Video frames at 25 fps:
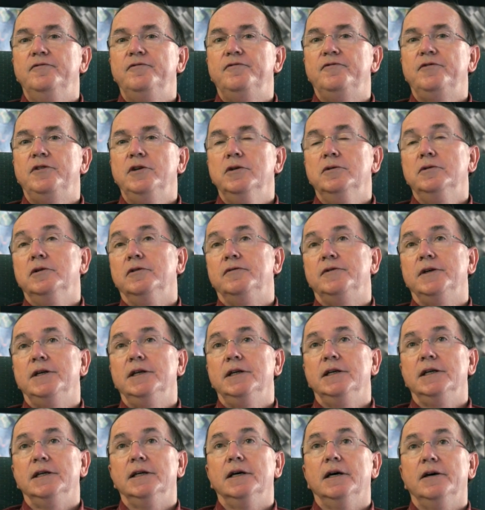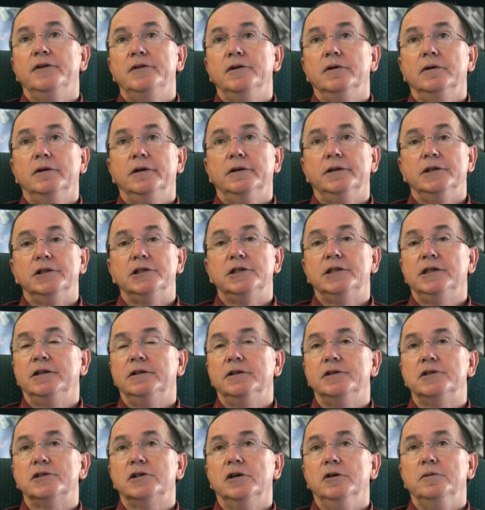few, if any, other large
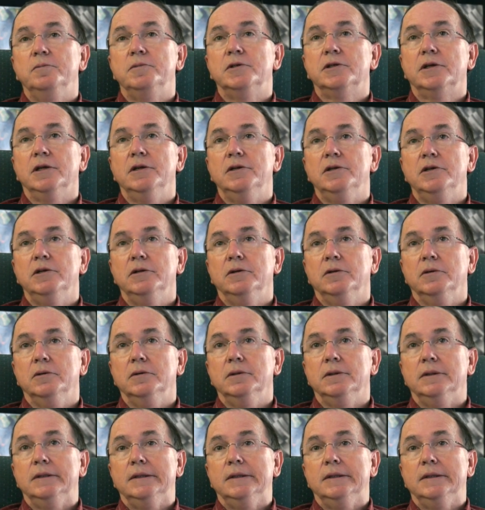telescopes can do.